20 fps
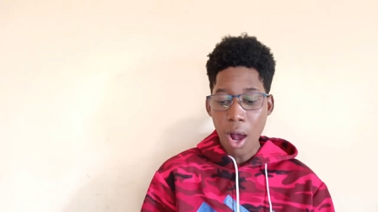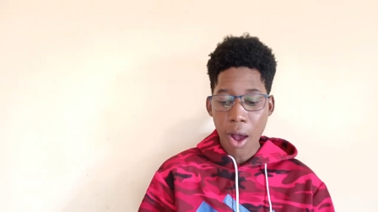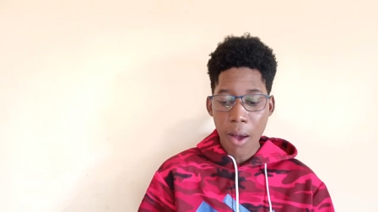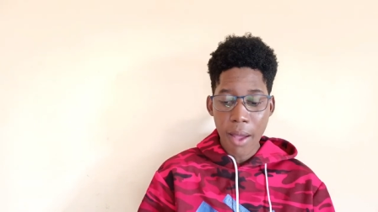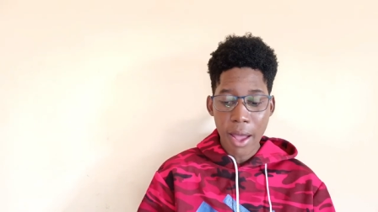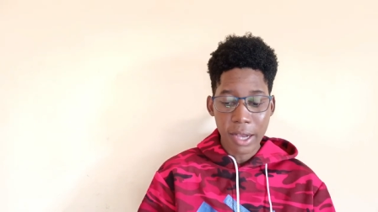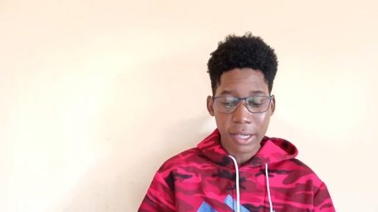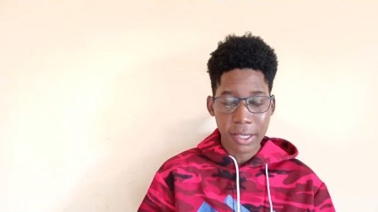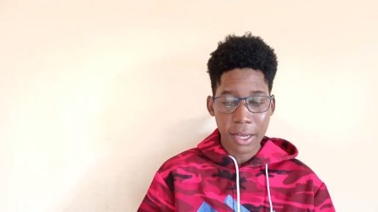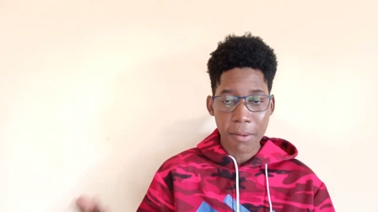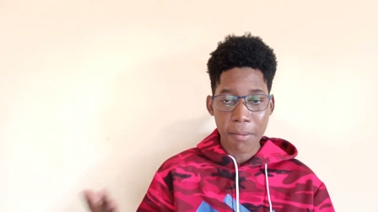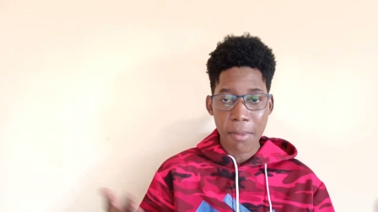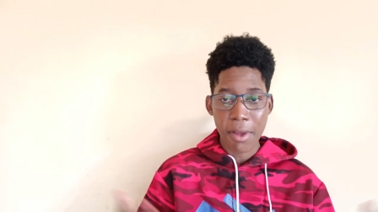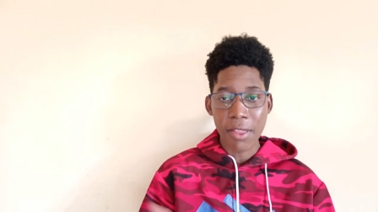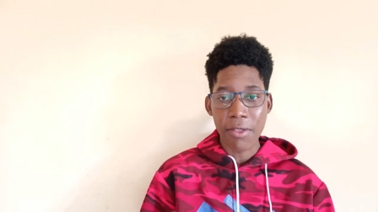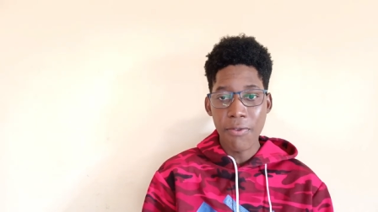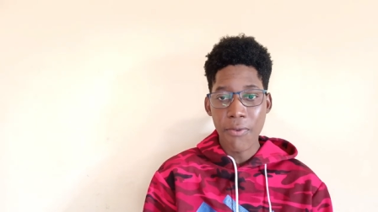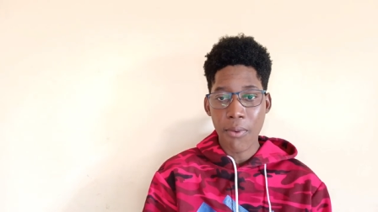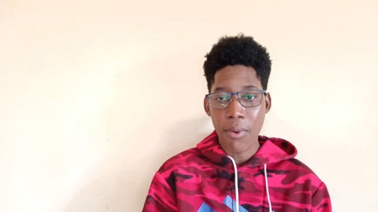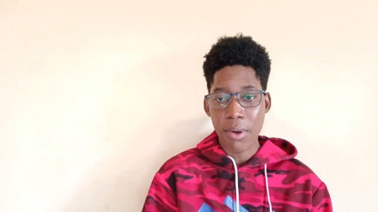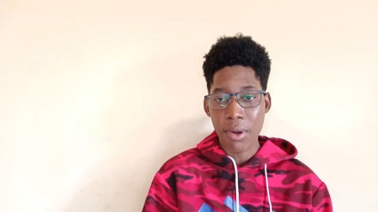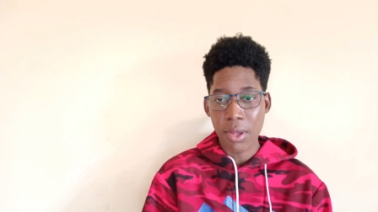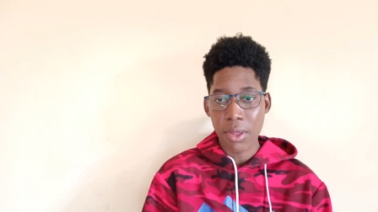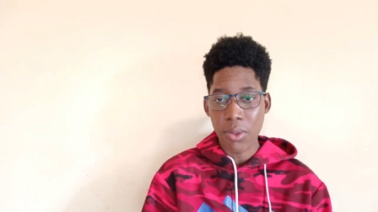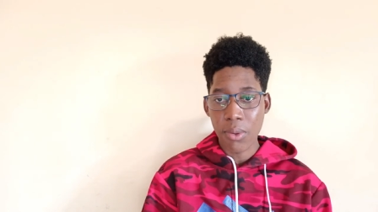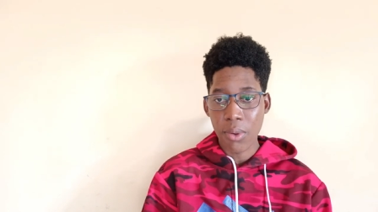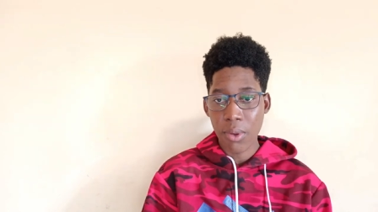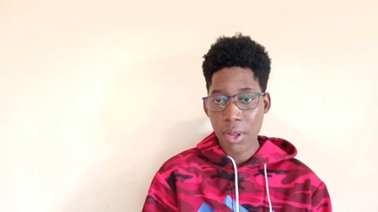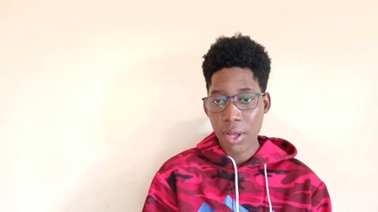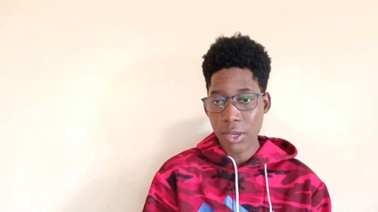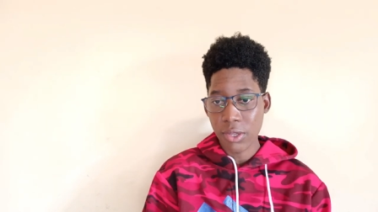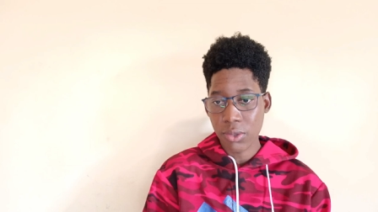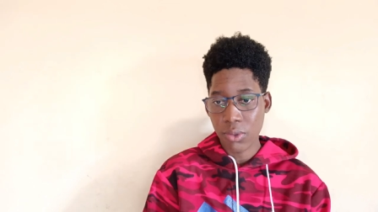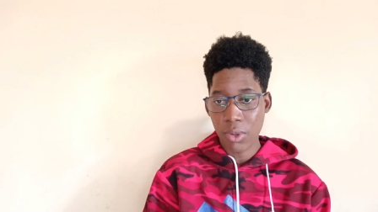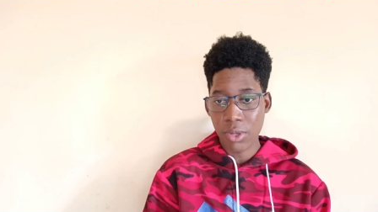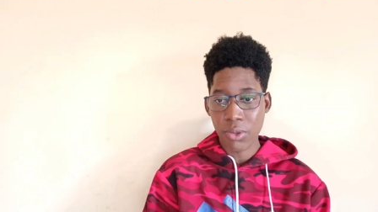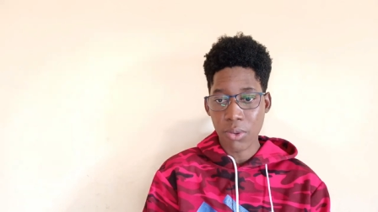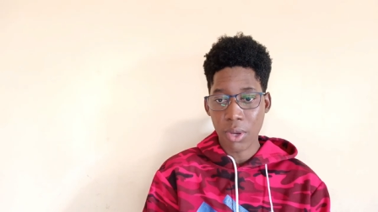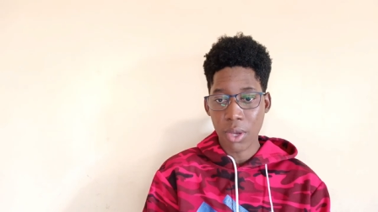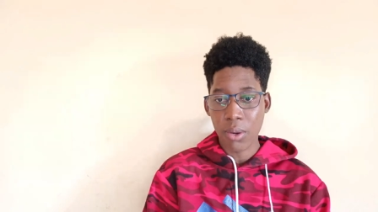how I actually made $400,
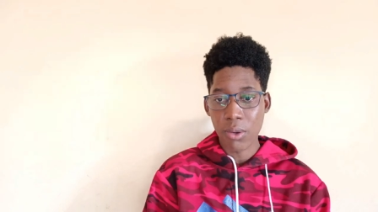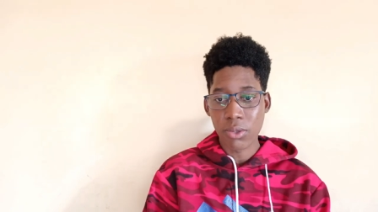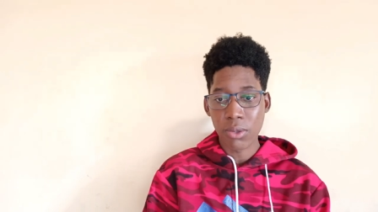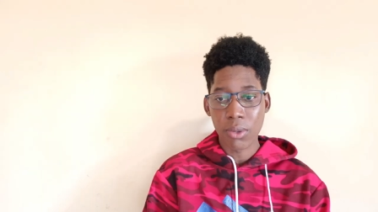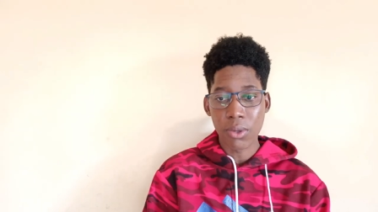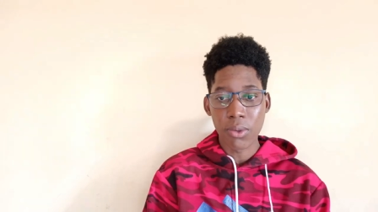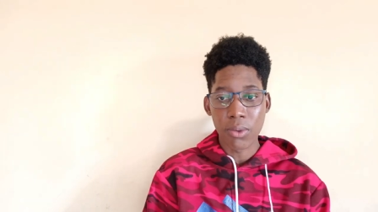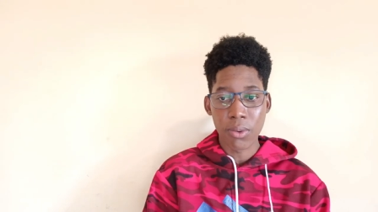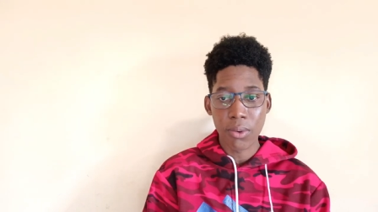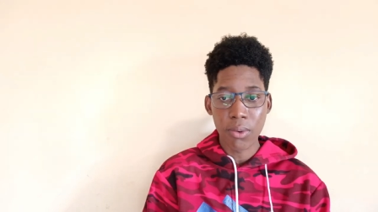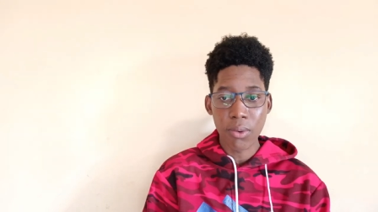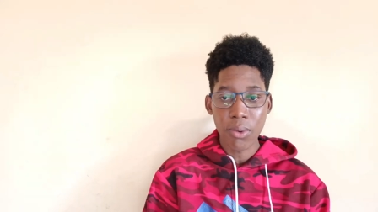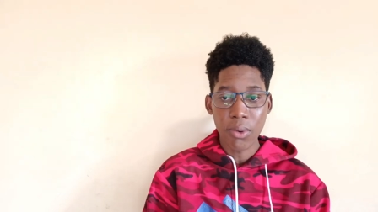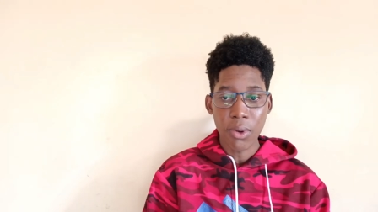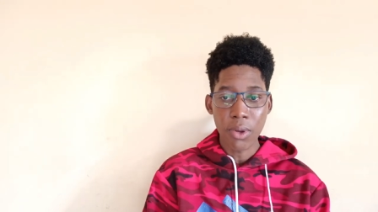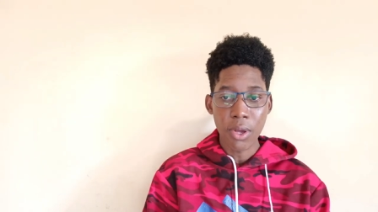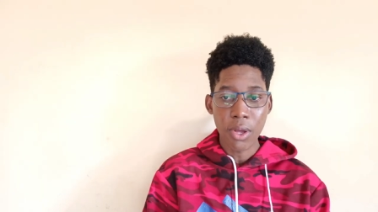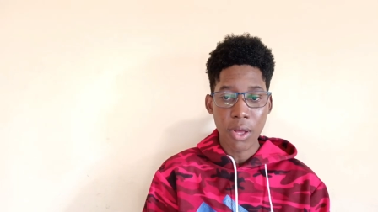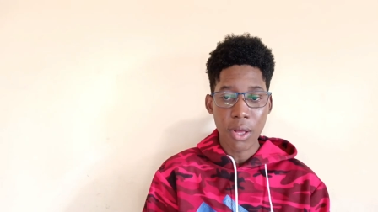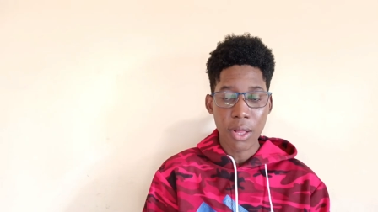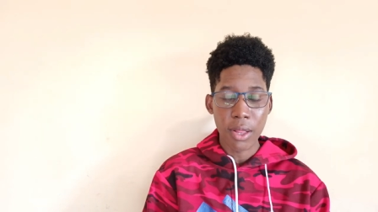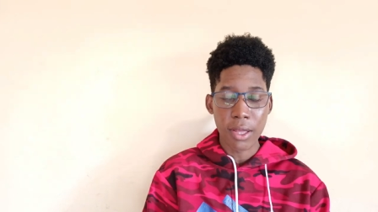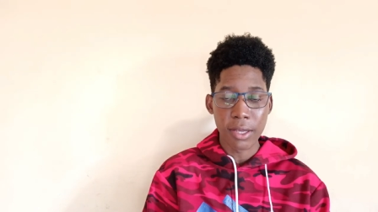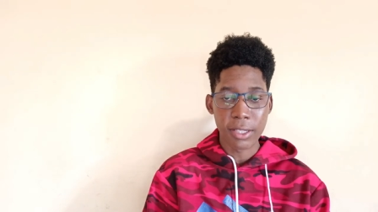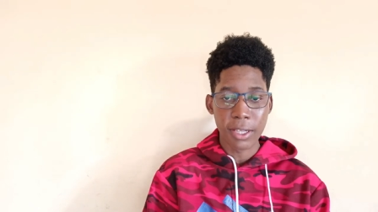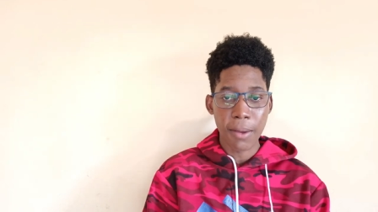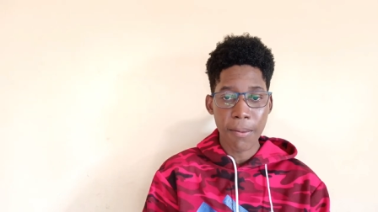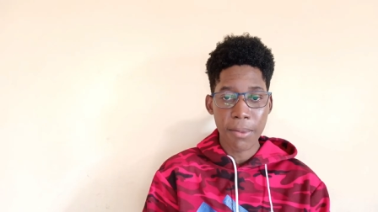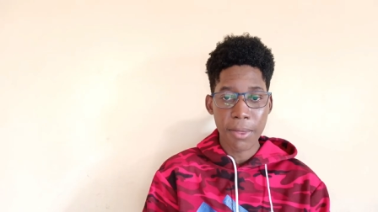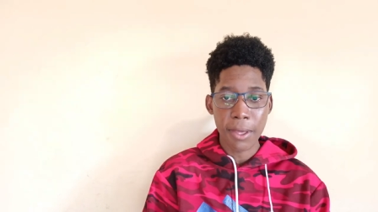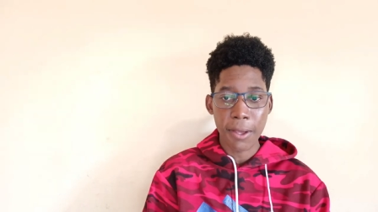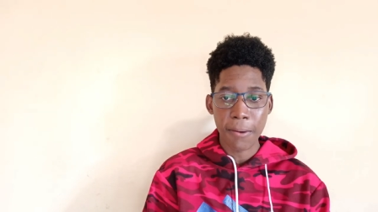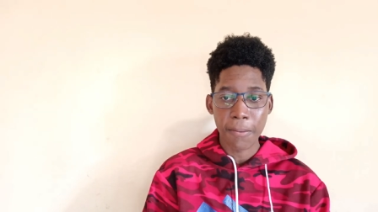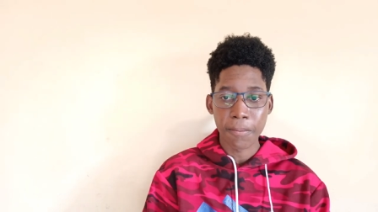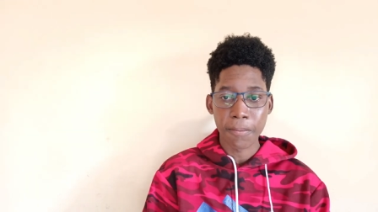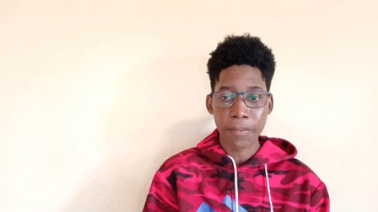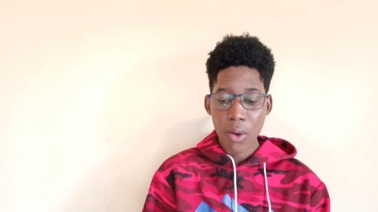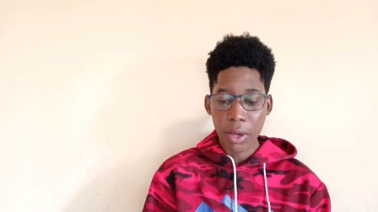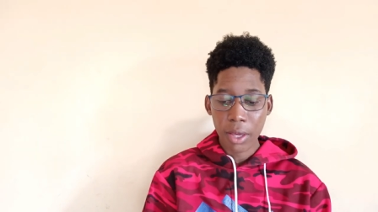what you can also do, the same thing.